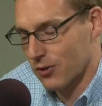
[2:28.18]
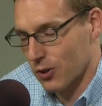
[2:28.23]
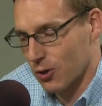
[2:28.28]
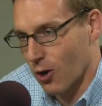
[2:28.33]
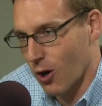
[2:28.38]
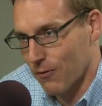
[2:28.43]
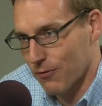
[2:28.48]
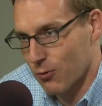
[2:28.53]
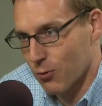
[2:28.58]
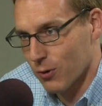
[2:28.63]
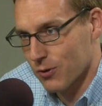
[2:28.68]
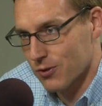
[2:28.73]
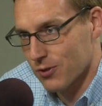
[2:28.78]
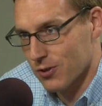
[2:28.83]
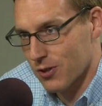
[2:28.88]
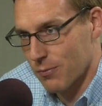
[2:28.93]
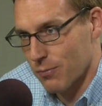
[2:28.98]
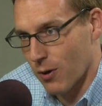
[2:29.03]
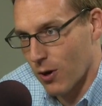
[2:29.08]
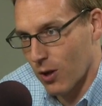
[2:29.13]
the golf courses
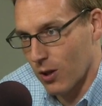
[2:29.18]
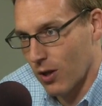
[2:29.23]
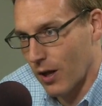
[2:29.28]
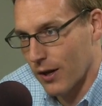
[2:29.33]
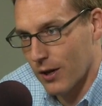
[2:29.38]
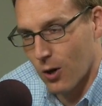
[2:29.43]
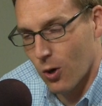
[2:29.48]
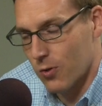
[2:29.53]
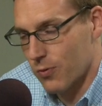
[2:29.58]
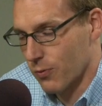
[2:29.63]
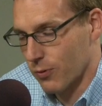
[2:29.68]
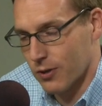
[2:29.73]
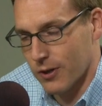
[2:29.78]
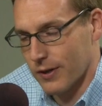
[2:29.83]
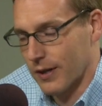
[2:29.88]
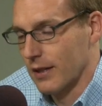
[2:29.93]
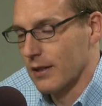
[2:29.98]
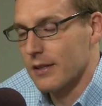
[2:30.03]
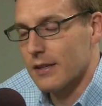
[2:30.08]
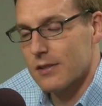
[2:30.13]
in Mar-a-Lago, and we're
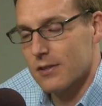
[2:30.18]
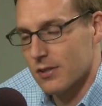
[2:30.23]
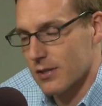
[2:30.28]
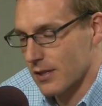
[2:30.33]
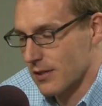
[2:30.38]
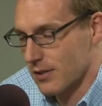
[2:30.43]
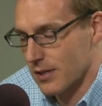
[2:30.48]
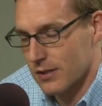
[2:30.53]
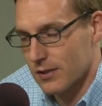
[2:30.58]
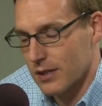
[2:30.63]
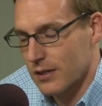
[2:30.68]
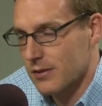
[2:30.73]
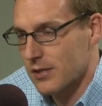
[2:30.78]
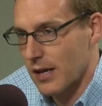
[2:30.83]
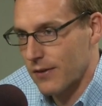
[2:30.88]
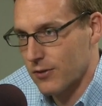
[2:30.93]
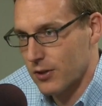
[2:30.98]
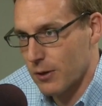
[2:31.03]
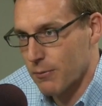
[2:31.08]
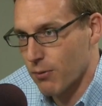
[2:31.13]
talking at least 16,
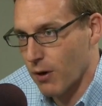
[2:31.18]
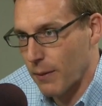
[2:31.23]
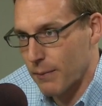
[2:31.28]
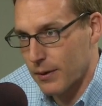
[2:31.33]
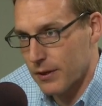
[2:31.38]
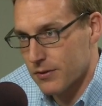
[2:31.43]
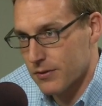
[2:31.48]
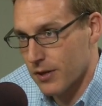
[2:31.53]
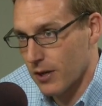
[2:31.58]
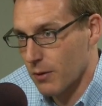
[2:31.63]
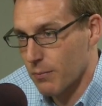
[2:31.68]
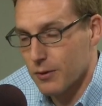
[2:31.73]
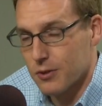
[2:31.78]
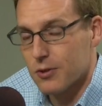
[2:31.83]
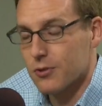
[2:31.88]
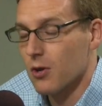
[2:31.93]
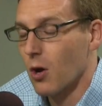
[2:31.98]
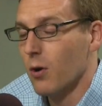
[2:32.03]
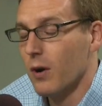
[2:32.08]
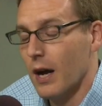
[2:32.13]
17 properties there, but
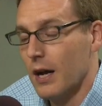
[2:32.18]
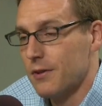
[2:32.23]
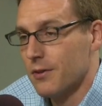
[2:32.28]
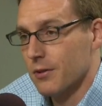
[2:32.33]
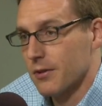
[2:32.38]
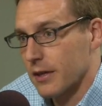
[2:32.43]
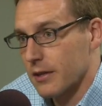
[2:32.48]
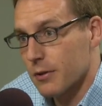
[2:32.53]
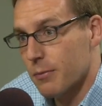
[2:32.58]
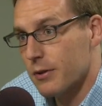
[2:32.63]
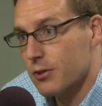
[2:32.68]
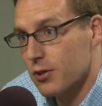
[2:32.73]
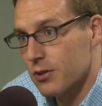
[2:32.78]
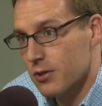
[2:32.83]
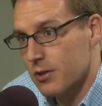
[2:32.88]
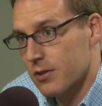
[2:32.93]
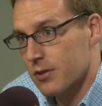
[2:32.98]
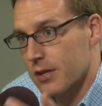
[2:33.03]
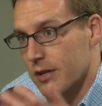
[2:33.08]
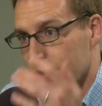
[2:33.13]
there's all kinds of things. I mean, just
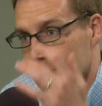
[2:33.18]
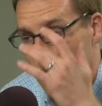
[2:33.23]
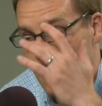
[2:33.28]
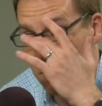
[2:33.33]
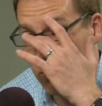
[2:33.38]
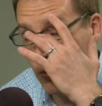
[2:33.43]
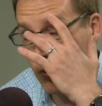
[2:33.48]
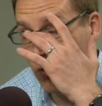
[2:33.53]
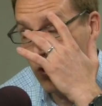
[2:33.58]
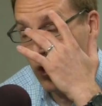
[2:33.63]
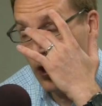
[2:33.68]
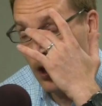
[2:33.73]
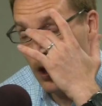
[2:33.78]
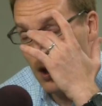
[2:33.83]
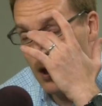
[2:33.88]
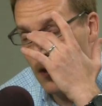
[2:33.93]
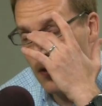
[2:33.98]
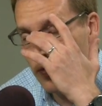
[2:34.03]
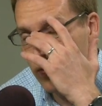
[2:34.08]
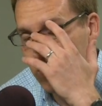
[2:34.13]
as an example,
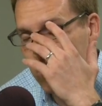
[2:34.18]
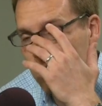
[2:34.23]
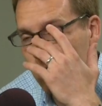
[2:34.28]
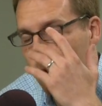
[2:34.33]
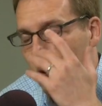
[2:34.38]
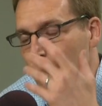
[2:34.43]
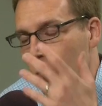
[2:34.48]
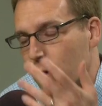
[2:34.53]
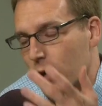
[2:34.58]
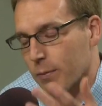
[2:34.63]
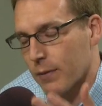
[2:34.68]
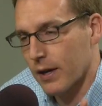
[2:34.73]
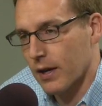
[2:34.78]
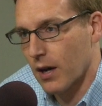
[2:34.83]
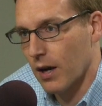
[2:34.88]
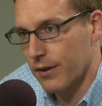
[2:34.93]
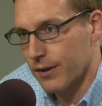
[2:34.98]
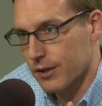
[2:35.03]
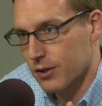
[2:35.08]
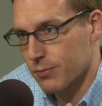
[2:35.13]
this week one of my
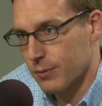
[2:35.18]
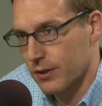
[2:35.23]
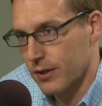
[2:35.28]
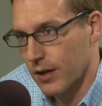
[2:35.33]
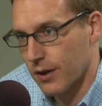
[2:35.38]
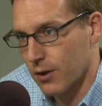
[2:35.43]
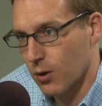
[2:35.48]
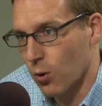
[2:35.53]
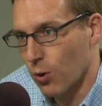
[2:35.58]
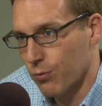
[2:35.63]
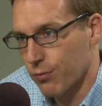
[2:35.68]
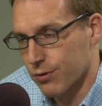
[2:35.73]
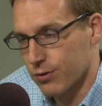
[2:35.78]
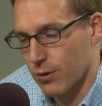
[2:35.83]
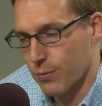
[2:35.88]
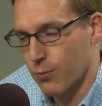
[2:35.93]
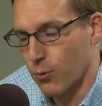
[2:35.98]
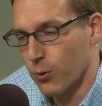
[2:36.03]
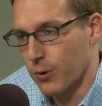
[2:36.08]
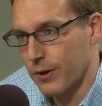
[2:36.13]
colleagues, Matea Gold, was
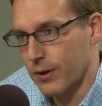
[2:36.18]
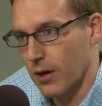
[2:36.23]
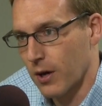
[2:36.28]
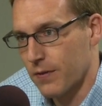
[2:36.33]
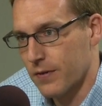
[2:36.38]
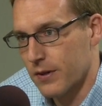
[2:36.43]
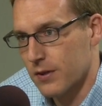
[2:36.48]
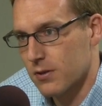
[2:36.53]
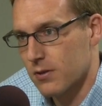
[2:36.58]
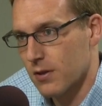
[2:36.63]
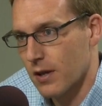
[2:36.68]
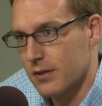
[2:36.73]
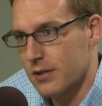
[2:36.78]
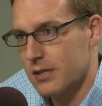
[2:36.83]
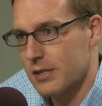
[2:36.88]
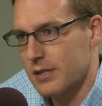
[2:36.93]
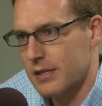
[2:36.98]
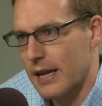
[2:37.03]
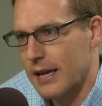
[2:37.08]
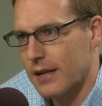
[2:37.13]
reporting on this
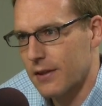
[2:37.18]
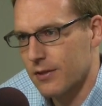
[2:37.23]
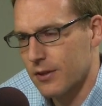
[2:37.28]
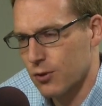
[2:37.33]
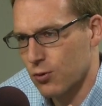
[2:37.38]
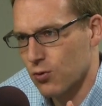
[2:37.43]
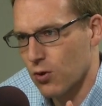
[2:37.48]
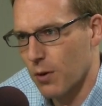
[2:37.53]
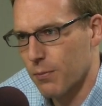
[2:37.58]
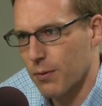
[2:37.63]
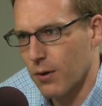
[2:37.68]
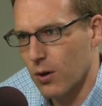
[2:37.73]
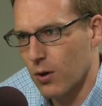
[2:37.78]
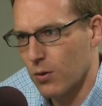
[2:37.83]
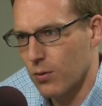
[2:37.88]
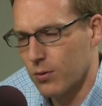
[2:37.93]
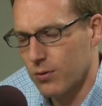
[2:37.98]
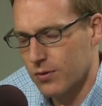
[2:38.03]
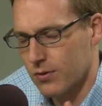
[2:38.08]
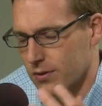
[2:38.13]
estate that Trump
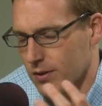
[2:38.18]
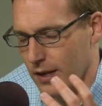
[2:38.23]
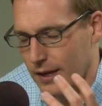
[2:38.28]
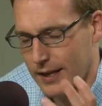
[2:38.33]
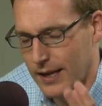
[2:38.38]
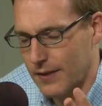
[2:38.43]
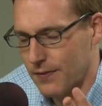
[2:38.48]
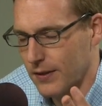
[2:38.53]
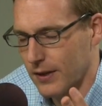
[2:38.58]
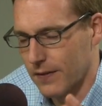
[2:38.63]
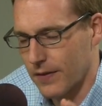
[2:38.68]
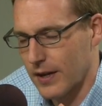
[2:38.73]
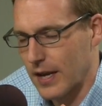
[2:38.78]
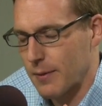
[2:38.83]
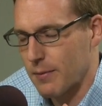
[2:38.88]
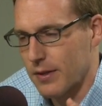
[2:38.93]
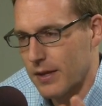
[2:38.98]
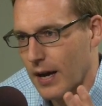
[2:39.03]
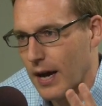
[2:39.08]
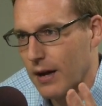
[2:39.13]
owns. I can't think of the
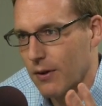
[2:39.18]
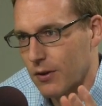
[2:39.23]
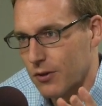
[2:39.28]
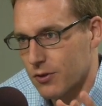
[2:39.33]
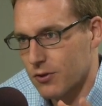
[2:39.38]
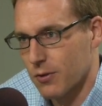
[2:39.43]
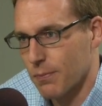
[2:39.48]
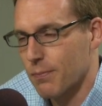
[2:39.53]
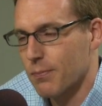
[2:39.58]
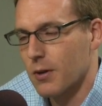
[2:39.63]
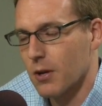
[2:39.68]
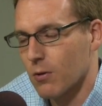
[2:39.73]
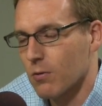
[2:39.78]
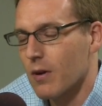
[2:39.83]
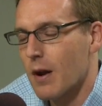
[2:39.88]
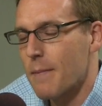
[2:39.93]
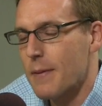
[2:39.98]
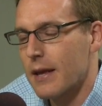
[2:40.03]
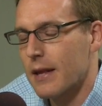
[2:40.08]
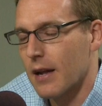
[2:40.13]
name of the island. There's a
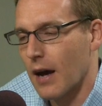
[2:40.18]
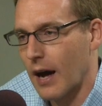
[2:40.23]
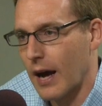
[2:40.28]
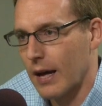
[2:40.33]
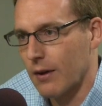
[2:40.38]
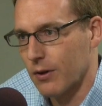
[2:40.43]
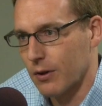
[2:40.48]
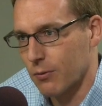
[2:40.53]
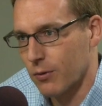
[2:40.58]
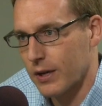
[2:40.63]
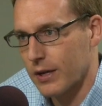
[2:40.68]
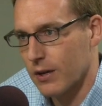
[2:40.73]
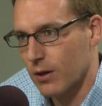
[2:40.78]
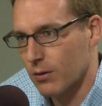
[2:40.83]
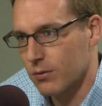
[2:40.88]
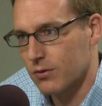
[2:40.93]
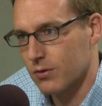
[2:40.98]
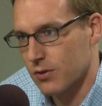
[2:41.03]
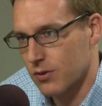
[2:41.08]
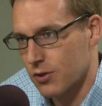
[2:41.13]
Caribbean island where he
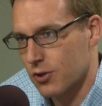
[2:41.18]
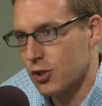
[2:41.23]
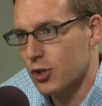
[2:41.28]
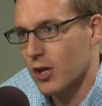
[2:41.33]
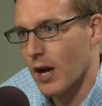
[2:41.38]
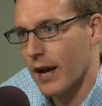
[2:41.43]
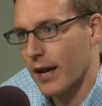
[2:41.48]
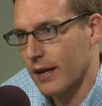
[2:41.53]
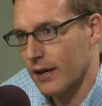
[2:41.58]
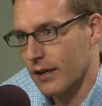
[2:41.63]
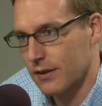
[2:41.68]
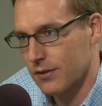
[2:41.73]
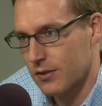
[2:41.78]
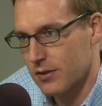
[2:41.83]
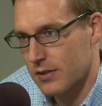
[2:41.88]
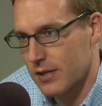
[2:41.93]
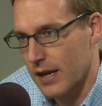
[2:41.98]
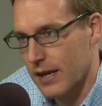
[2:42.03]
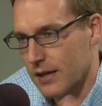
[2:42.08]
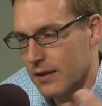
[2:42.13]
owns this giant
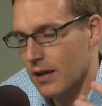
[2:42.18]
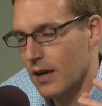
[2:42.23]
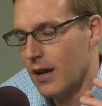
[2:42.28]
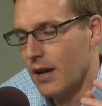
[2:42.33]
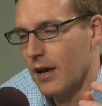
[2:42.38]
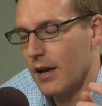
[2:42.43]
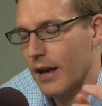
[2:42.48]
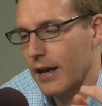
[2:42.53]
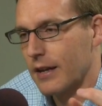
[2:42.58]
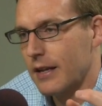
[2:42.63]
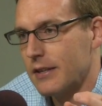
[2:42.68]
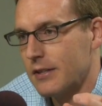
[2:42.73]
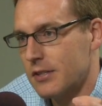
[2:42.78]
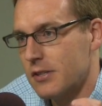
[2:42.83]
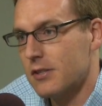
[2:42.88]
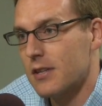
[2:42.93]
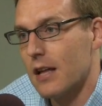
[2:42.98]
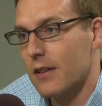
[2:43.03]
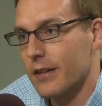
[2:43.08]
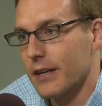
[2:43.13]
estate, and he's
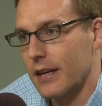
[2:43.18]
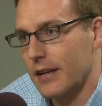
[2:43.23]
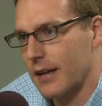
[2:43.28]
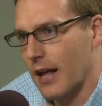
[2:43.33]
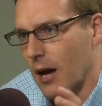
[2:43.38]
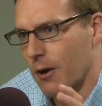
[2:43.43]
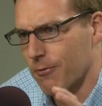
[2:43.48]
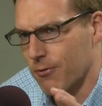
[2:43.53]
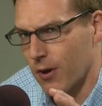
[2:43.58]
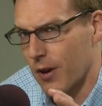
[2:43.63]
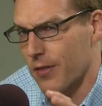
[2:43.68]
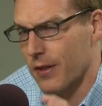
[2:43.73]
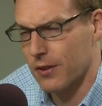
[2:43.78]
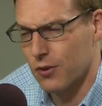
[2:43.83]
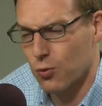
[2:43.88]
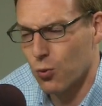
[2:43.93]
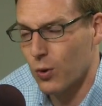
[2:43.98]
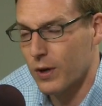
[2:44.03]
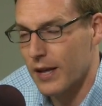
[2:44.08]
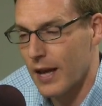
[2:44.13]
selling it now for, I think,
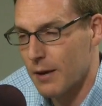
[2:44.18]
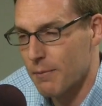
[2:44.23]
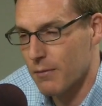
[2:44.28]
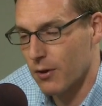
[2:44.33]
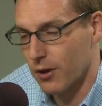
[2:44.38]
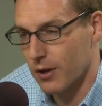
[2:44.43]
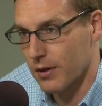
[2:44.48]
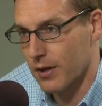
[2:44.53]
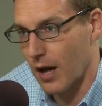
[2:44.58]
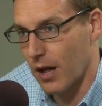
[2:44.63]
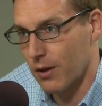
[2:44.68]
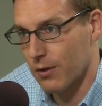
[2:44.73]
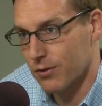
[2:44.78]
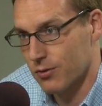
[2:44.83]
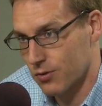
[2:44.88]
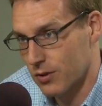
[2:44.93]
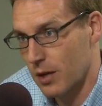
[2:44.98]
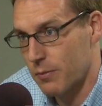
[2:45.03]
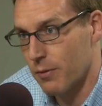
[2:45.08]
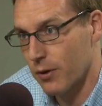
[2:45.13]
$28 million,
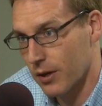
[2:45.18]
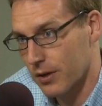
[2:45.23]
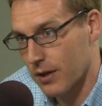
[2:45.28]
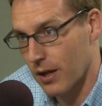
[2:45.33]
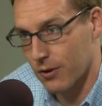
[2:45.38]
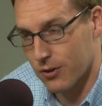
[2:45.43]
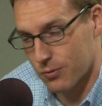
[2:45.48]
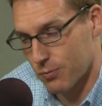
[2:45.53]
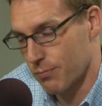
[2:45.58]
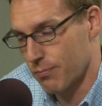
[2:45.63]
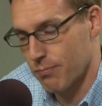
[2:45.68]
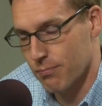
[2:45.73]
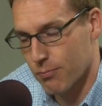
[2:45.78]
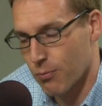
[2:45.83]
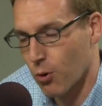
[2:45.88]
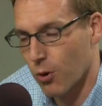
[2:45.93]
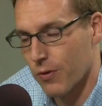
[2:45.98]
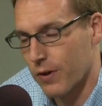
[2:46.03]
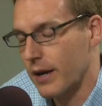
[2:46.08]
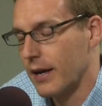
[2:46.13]
$10 million
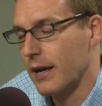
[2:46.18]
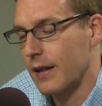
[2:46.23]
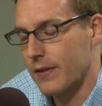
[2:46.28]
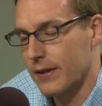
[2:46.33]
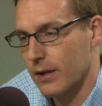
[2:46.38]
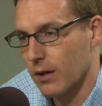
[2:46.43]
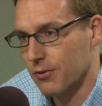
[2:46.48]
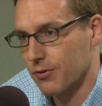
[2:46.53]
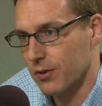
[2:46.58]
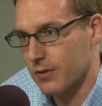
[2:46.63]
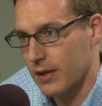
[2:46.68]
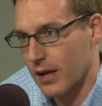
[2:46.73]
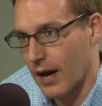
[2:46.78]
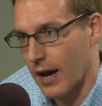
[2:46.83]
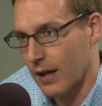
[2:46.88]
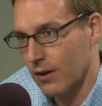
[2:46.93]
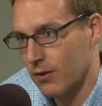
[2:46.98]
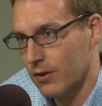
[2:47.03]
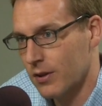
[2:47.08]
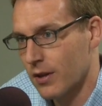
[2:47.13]
more than anything else on the
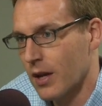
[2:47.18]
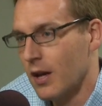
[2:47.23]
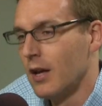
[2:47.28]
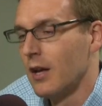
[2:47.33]
island.